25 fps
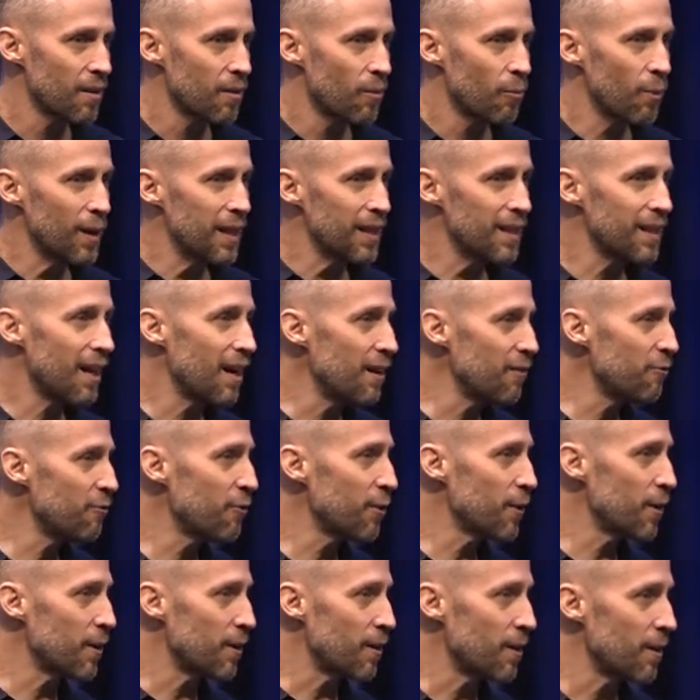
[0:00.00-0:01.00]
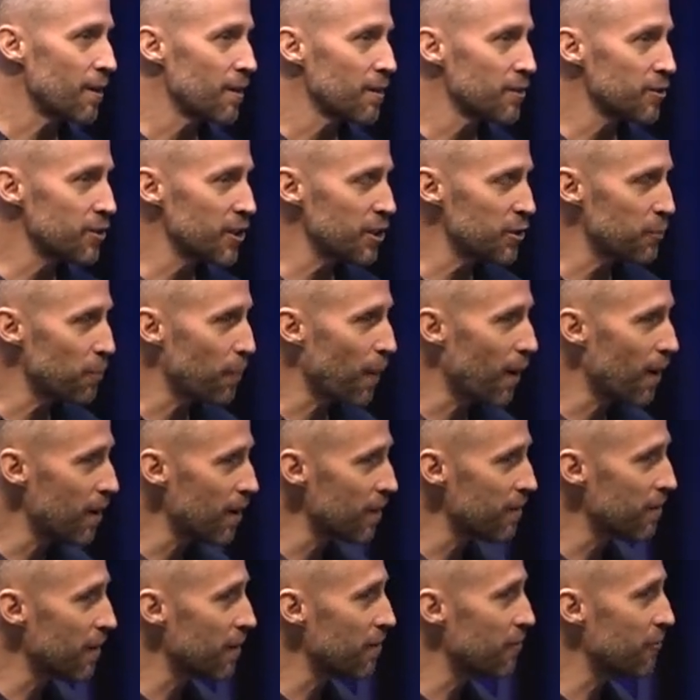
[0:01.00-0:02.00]
we love her. She's
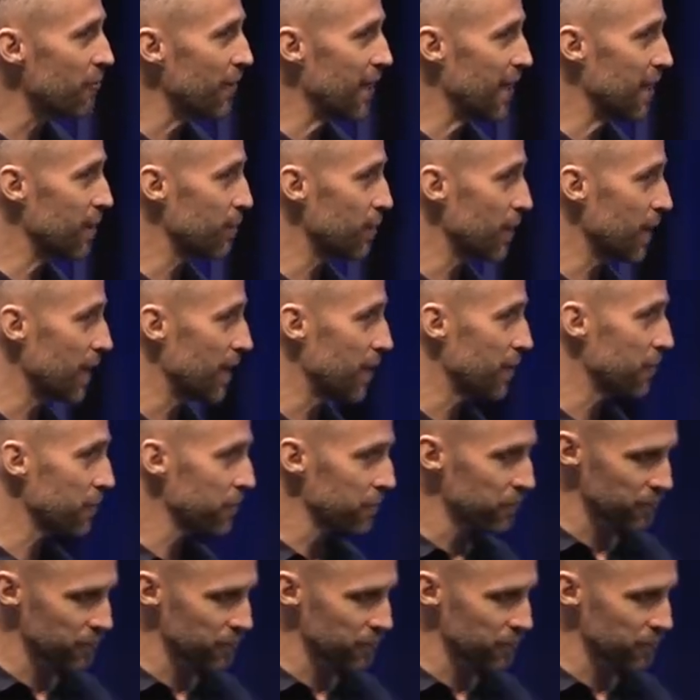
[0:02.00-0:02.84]
part of our family.